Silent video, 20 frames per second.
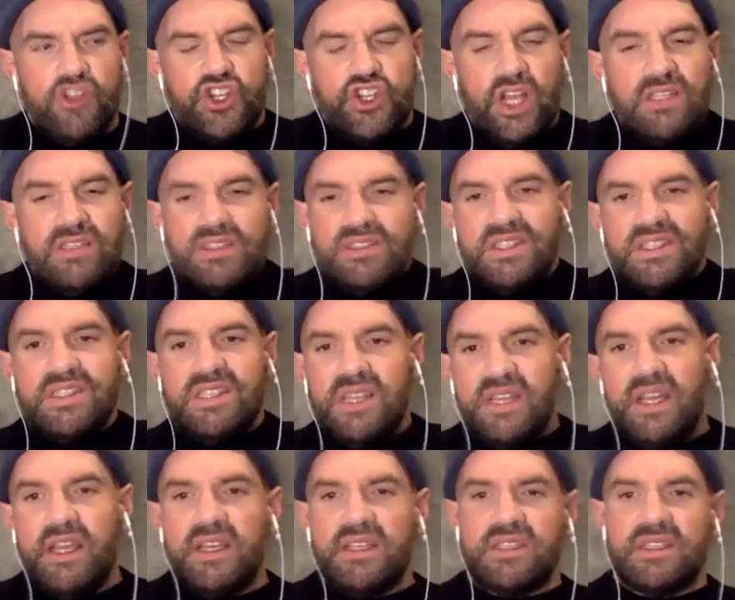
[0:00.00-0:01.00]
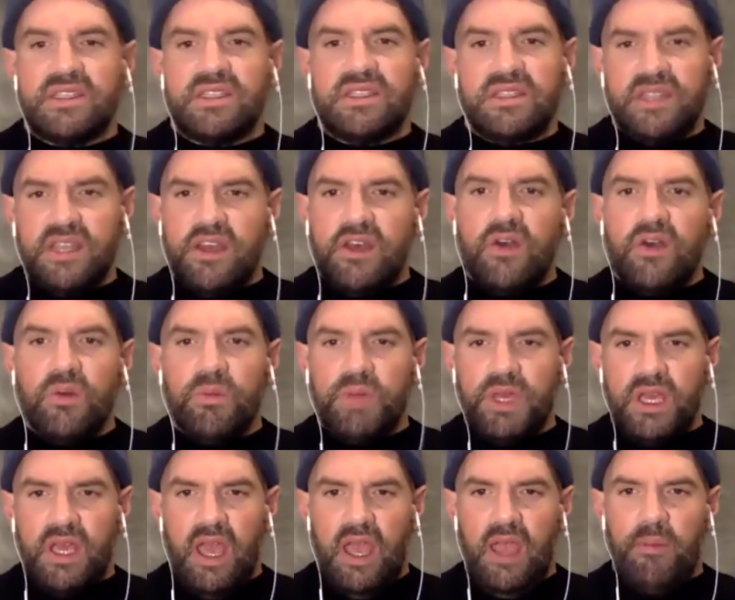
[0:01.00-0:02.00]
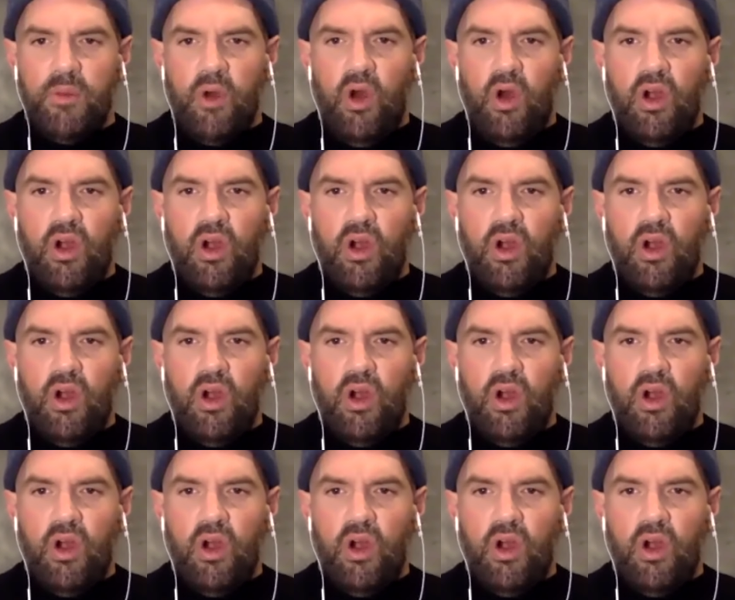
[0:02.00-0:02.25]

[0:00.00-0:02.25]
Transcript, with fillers: just sitting still became